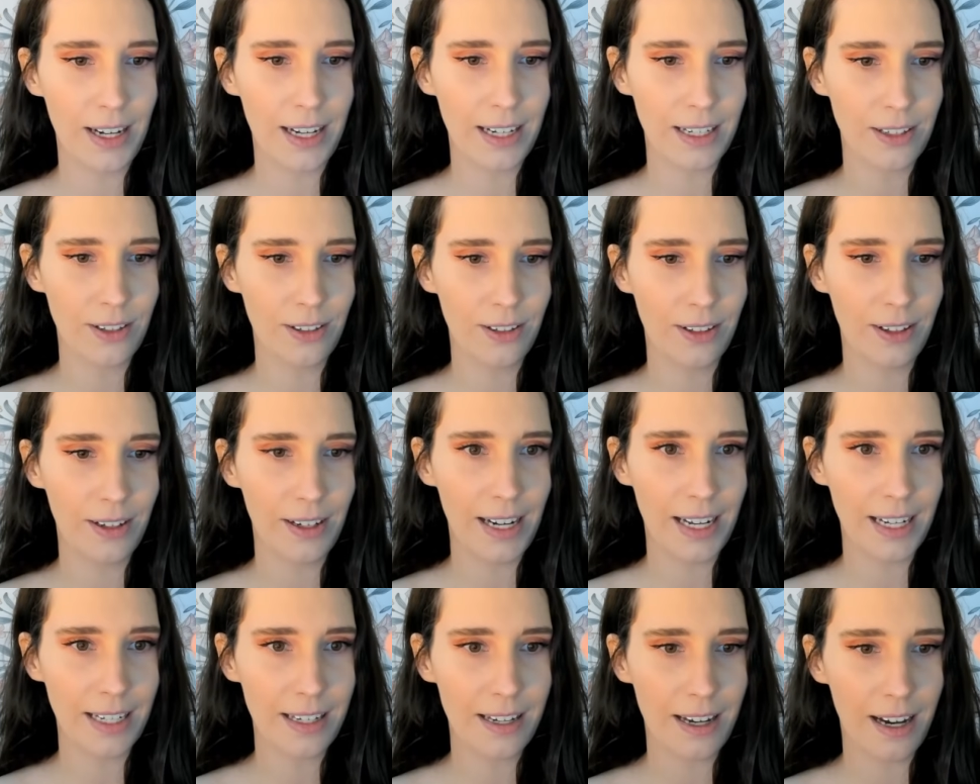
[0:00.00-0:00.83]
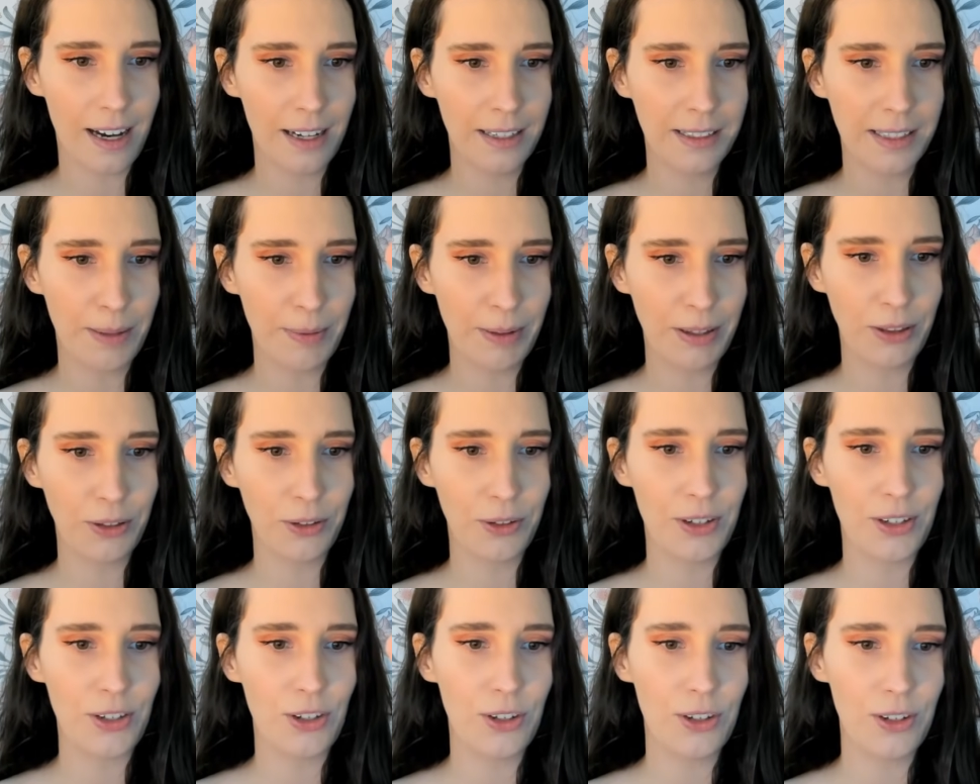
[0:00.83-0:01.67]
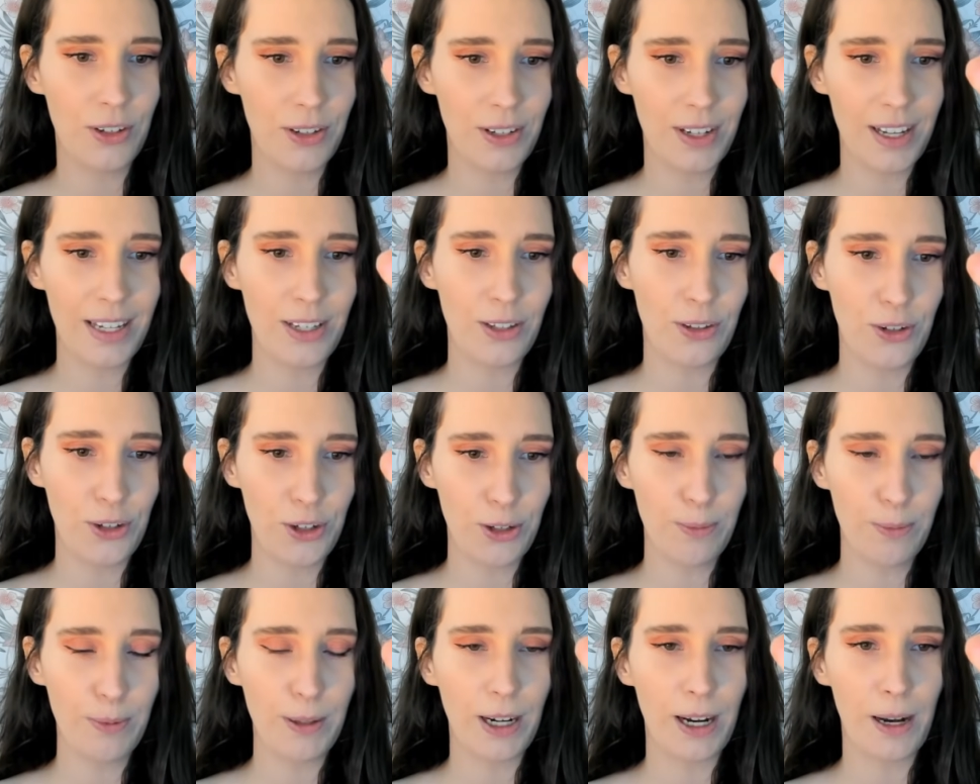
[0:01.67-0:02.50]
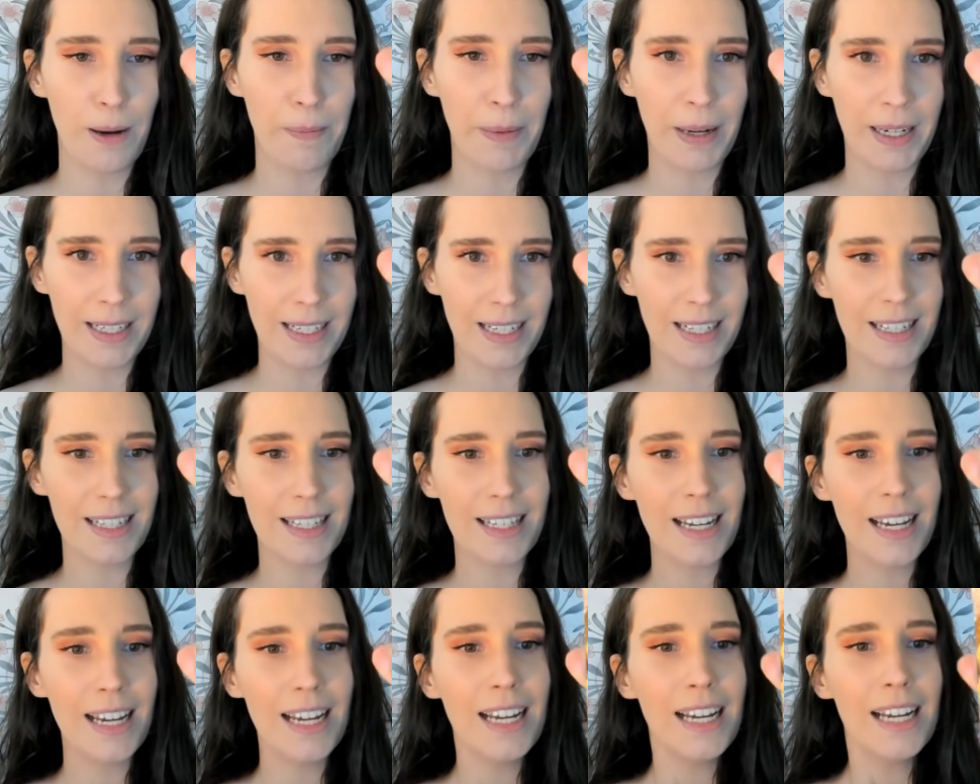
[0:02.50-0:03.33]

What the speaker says: Next card coming through is Jupiter abundance.